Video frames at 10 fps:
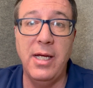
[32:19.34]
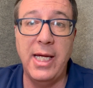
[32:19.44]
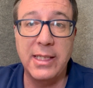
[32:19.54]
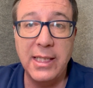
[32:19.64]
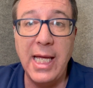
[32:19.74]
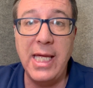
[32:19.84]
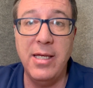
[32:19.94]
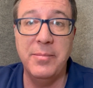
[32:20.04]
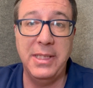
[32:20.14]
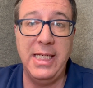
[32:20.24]
and let
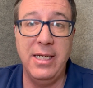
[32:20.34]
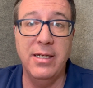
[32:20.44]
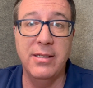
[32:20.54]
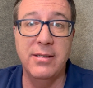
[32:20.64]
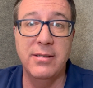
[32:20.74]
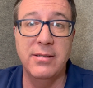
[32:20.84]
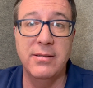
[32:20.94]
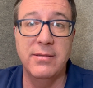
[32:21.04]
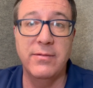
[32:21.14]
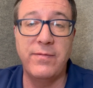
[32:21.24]
Him lead.
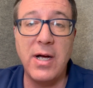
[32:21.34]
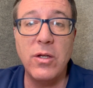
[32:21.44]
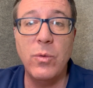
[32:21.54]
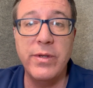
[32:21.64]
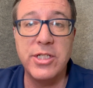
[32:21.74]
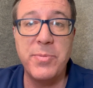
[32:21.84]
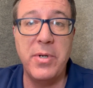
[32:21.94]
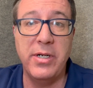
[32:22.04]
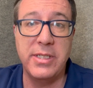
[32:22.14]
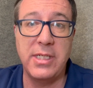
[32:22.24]
Follow what the
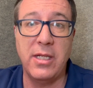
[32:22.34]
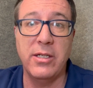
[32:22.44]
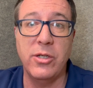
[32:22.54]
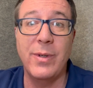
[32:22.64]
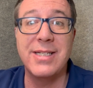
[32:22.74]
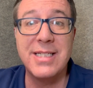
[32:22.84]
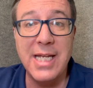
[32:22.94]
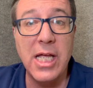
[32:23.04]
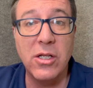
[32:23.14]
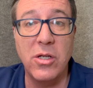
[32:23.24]
Spirit is telling you and
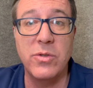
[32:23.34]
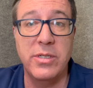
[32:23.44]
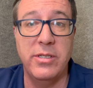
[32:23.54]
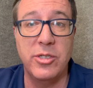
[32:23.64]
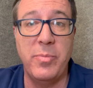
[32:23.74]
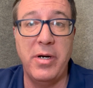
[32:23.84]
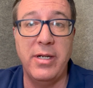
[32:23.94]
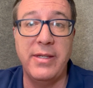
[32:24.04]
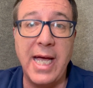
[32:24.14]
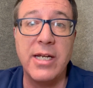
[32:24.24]
stay close to the Spirit.
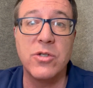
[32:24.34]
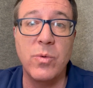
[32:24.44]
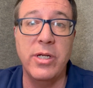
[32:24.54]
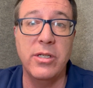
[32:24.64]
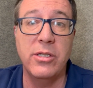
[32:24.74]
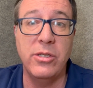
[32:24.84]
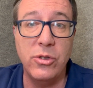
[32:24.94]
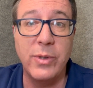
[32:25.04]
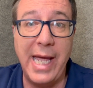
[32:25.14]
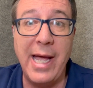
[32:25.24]
That is what
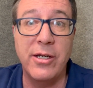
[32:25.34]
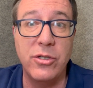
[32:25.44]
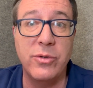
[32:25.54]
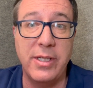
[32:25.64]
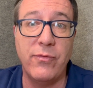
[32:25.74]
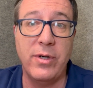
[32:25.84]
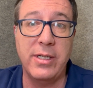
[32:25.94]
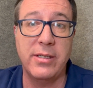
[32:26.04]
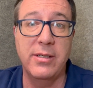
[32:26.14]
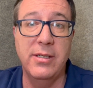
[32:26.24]
you can do different.
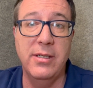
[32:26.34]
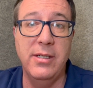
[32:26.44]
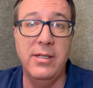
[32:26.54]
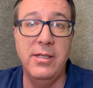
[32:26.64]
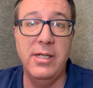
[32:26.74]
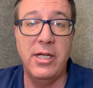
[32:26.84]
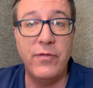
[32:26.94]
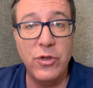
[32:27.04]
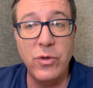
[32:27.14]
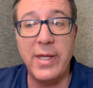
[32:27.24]
And if
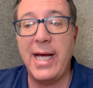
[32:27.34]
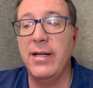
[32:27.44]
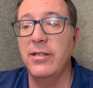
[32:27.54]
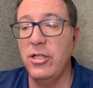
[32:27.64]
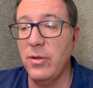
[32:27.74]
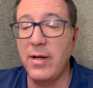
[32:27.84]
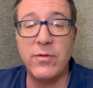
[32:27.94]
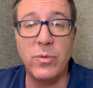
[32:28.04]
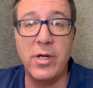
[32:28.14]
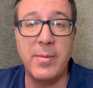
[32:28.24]
you do that, then you don't have
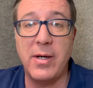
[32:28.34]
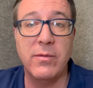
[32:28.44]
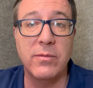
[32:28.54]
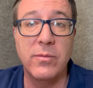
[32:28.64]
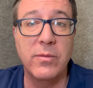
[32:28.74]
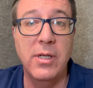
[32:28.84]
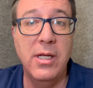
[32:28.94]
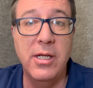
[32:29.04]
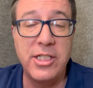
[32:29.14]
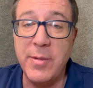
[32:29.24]
to worry about.
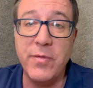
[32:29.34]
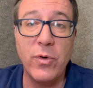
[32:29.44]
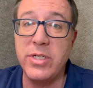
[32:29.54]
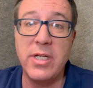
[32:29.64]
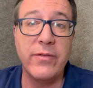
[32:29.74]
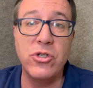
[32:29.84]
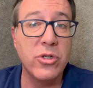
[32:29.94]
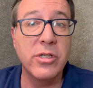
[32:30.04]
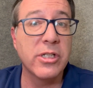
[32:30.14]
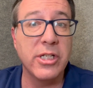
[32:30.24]
Chapter 47
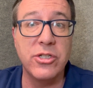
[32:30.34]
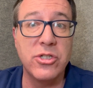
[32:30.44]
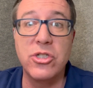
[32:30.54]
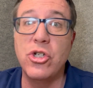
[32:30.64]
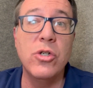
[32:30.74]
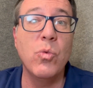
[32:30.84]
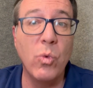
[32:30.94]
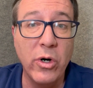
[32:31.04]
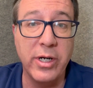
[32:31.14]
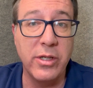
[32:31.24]
shouldn't, shouldn't
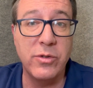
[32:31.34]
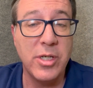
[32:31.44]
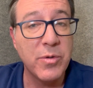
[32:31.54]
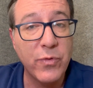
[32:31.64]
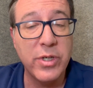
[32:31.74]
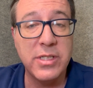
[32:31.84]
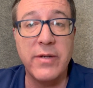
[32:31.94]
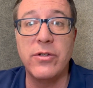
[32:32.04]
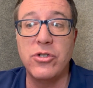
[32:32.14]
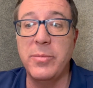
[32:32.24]
worry you. Chapter
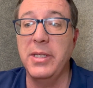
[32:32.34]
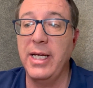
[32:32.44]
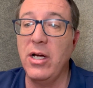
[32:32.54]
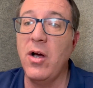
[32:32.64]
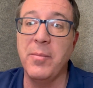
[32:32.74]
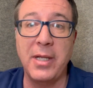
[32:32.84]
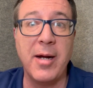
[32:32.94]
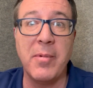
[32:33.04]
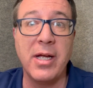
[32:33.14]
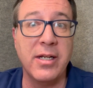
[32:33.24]
47 should be like, oh, I'm glad
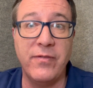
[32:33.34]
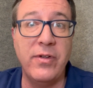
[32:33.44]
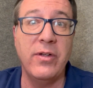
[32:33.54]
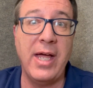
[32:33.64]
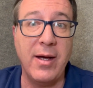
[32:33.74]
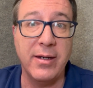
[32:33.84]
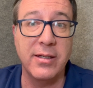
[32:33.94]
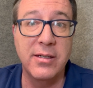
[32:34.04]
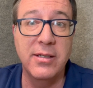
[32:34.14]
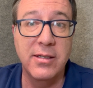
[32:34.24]
I'm not going to fill that,
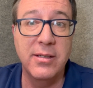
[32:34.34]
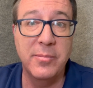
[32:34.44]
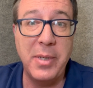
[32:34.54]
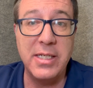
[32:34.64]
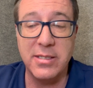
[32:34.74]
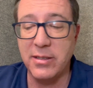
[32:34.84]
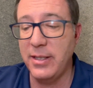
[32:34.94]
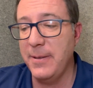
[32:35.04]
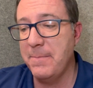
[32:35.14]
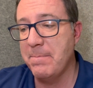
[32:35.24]
basically.